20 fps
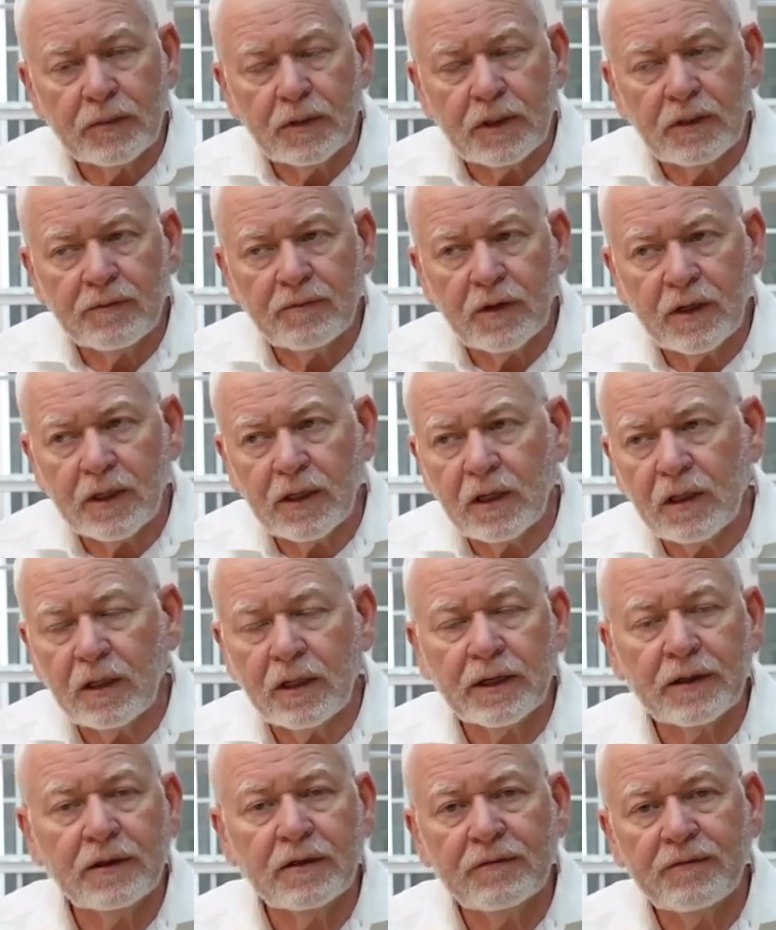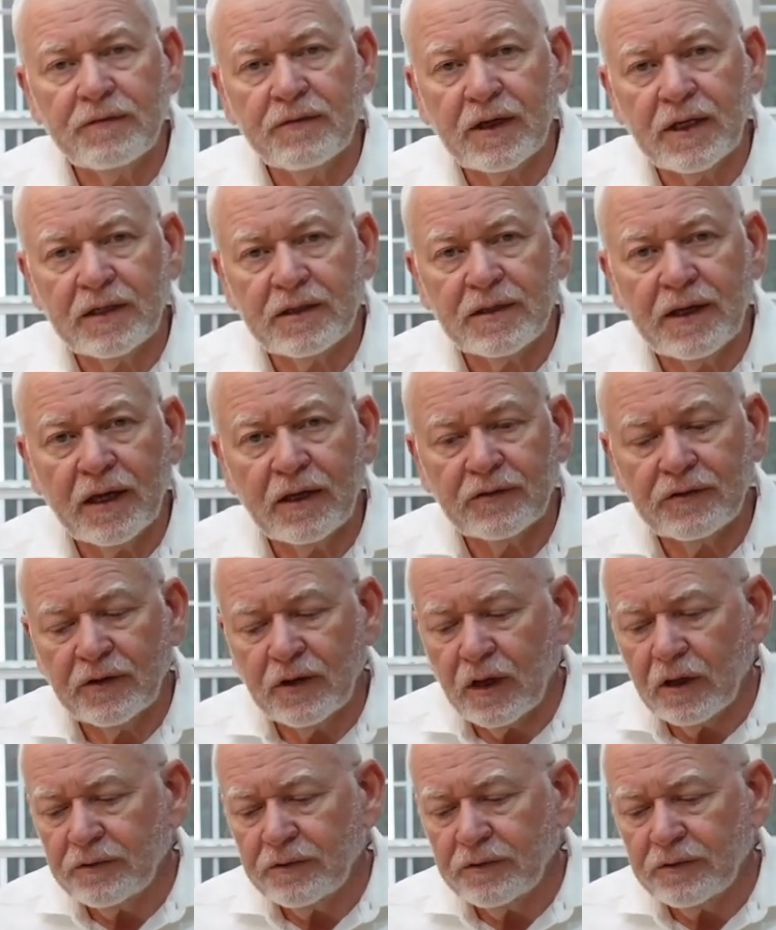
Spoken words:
If I get elected, fantastic.